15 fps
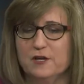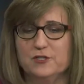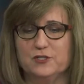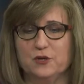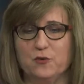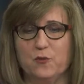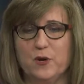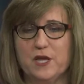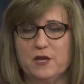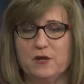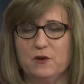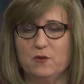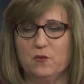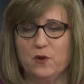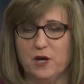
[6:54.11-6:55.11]
So
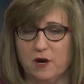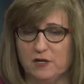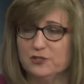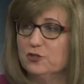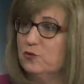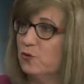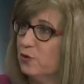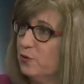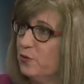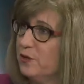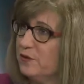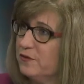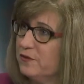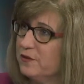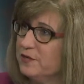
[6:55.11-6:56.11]
we we also work
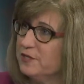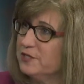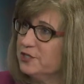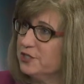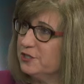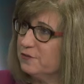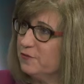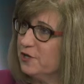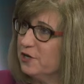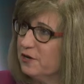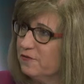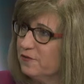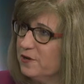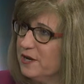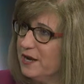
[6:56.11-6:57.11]
with addiction and
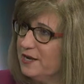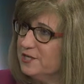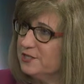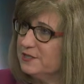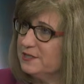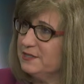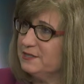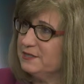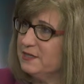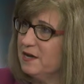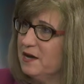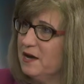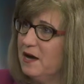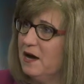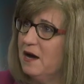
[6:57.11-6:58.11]
recovery agencies,
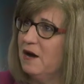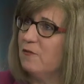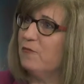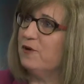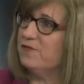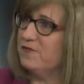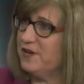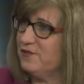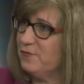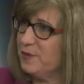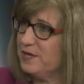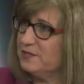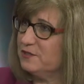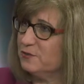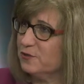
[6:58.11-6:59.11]
yeah. um, with
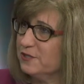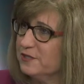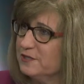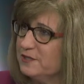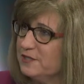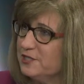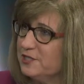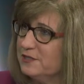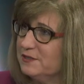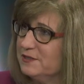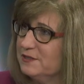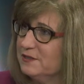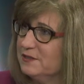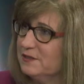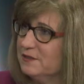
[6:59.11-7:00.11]
faith-based
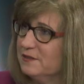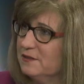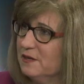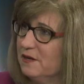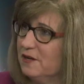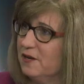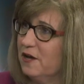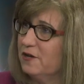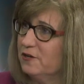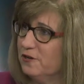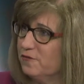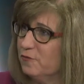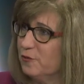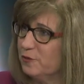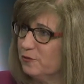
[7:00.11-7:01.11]
organizations, yeah. uh,
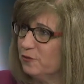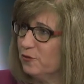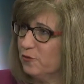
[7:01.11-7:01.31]
non-governmental